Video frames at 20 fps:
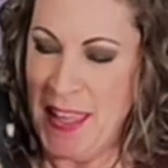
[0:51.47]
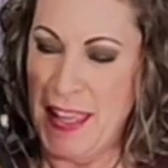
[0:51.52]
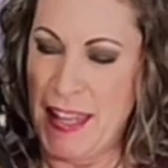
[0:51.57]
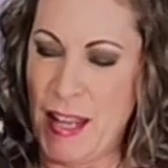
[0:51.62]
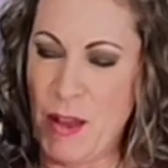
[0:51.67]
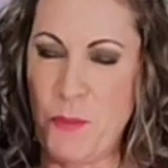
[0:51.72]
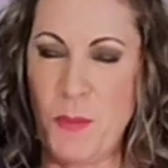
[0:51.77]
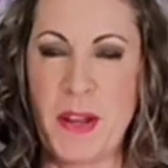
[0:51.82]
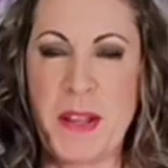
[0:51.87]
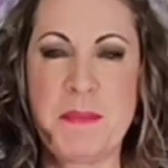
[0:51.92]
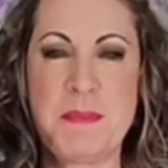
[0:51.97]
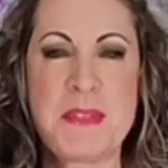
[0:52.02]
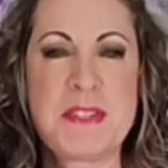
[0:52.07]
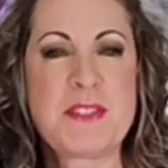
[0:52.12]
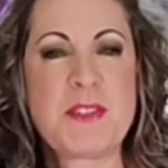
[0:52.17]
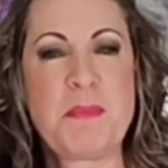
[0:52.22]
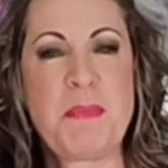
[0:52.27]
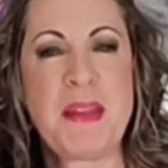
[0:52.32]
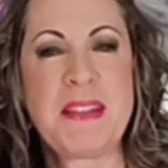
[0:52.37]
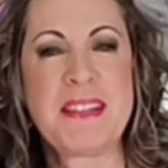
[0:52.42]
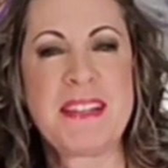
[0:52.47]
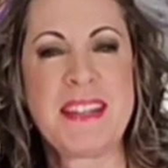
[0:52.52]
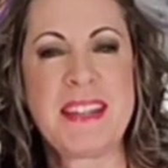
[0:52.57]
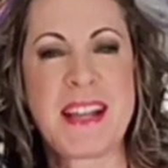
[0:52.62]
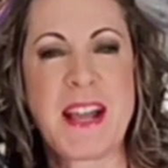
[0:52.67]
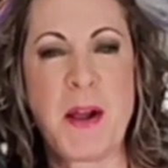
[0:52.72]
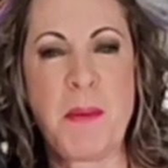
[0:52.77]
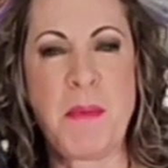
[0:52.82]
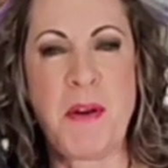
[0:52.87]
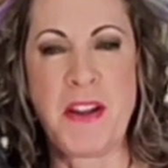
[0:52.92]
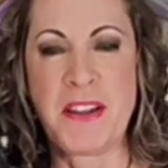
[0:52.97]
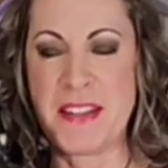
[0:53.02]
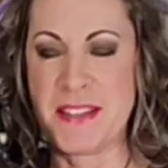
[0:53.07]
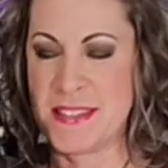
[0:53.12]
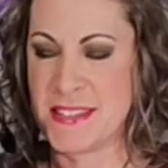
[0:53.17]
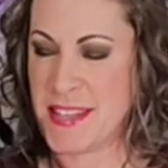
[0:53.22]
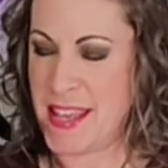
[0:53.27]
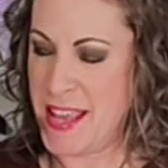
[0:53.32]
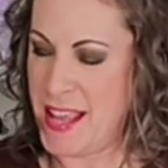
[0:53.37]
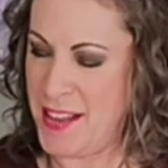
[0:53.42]
And I wanted Mr. Bentley to come on
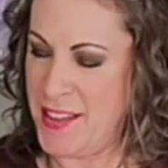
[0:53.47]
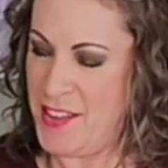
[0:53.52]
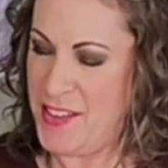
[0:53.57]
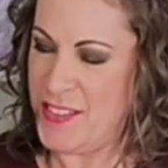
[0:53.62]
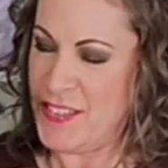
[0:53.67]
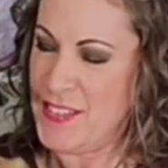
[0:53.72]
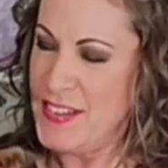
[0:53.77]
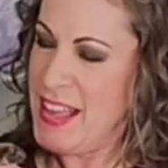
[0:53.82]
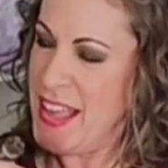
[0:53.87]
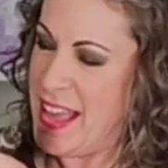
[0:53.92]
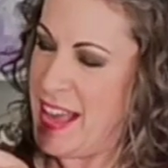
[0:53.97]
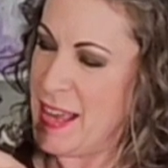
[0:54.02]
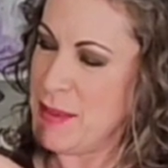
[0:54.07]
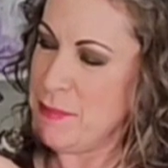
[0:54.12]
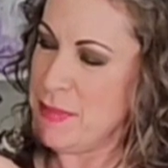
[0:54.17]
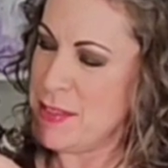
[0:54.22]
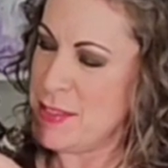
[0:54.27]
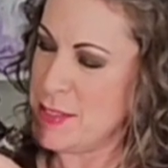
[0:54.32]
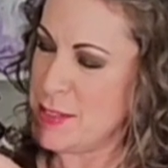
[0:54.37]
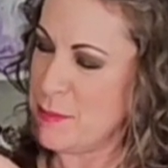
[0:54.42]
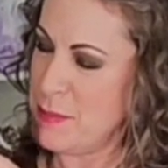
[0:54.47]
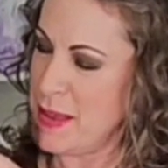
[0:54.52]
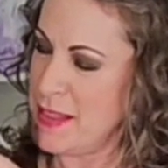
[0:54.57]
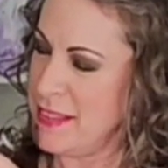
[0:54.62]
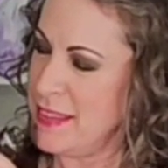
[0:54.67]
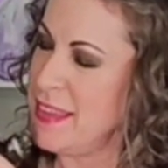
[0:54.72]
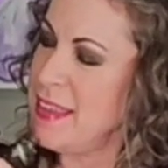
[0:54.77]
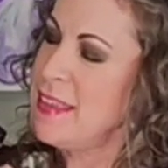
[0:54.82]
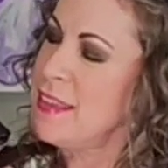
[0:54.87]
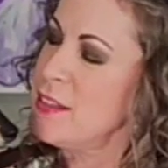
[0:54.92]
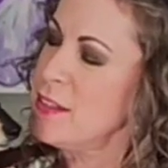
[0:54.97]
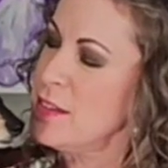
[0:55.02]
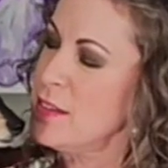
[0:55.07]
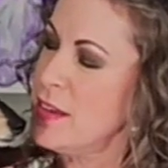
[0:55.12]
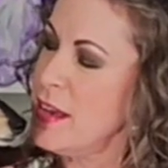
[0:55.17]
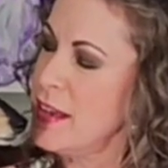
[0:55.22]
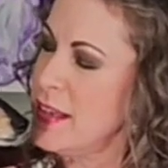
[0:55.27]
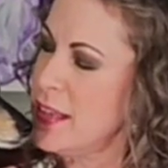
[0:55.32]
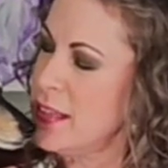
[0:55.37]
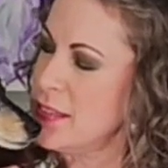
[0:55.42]
and say, hello, hi Mr. Bentley.
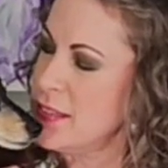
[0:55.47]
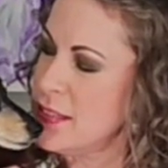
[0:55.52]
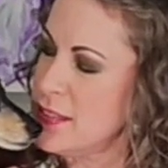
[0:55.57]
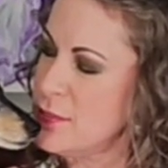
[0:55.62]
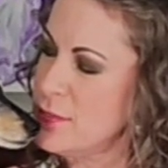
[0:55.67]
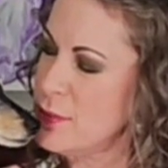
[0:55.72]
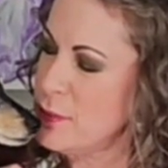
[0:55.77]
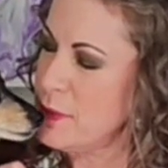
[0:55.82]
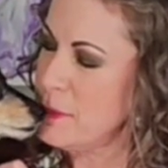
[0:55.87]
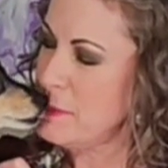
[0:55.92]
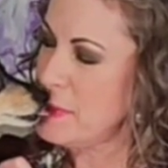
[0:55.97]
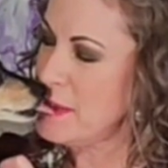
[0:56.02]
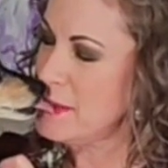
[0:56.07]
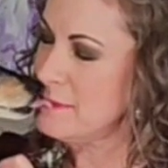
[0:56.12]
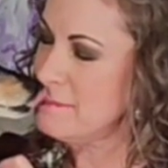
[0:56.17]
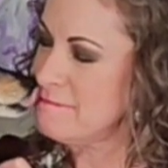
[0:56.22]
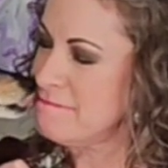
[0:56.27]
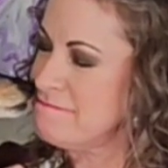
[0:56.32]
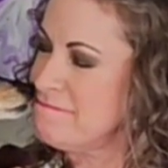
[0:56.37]
You got kisses from Mama?